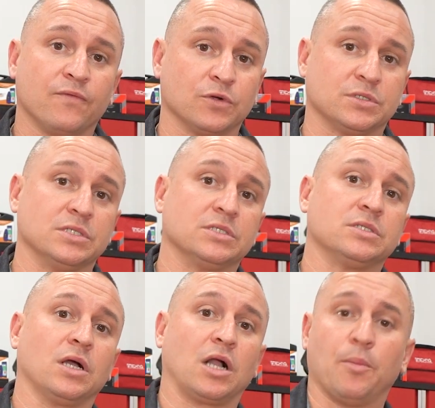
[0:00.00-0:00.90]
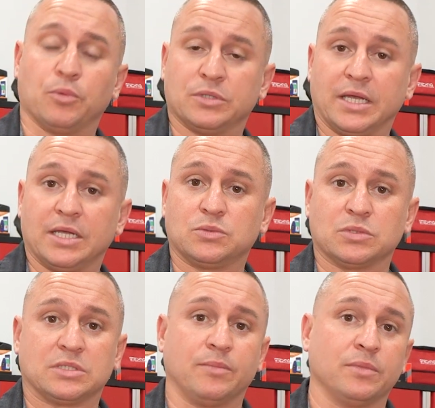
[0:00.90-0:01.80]
versus a couple days
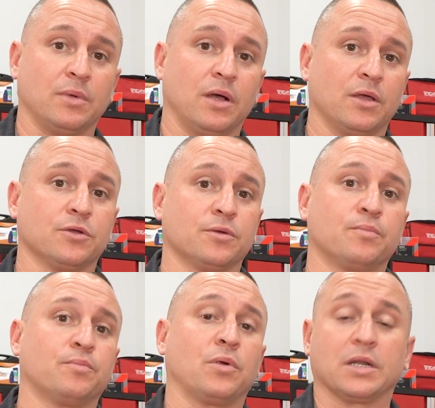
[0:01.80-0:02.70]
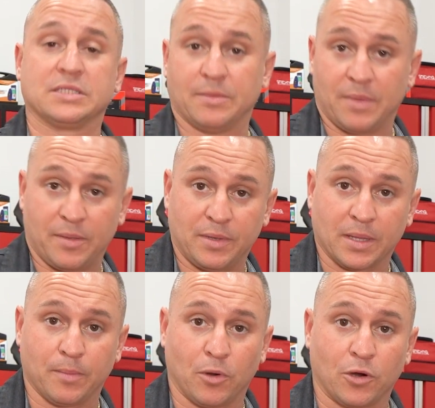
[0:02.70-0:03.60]
with some other products that may be
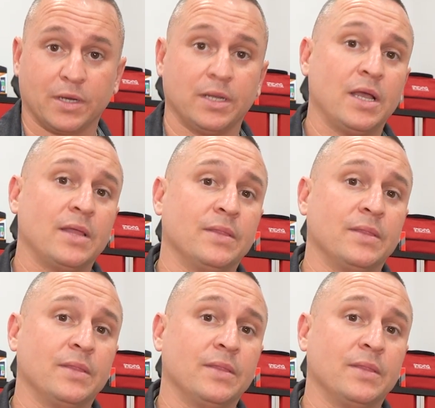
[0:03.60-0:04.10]
on the market.